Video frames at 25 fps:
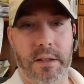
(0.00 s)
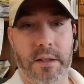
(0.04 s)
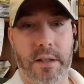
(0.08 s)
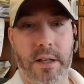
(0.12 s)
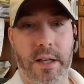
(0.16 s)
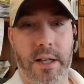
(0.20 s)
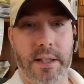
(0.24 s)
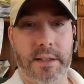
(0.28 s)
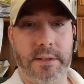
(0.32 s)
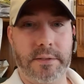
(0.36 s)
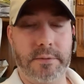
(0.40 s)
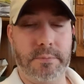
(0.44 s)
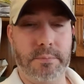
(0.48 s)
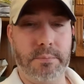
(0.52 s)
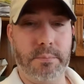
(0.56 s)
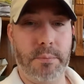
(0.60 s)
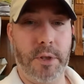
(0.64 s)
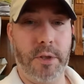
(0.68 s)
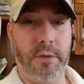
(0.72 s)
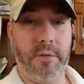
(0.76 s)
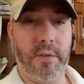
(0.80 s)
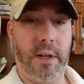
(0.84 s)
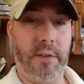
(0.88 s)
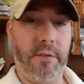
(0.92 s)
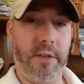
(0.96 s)
Not
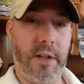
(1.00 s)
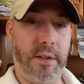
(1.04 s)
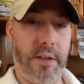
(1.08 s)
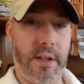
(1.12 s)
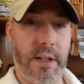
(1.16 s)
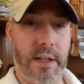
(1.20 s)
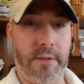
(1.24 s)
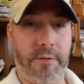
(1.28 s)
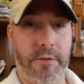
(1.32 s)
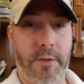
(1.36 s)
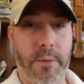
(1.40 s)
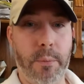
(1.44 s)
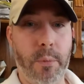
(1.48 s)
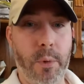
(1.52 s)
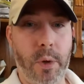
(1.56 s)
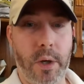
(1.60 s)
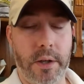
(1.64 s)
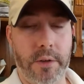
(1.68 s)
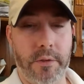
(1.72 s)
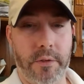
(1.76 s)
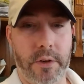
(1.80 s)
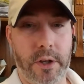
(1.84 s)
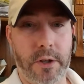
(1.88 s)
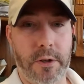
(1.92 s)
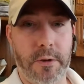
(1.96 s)
move everything from
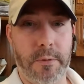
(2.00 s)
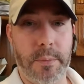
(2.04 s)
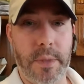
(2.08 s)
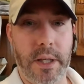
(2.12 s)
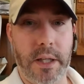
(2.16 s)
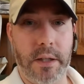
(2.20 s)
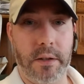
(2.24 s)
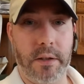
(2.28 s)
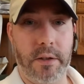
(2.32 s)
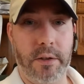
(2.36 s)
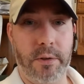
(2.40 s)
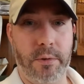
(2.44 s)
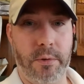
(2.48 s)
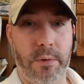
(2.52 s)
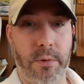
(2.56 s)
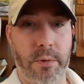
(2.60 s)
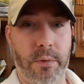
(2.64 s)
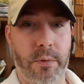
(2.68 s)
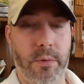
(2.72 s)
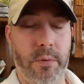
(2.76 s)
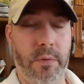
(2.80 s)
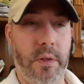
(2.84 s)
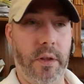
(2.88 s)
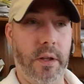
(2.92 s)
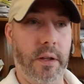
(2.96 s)
one room
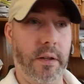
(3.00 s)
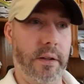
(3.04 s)
into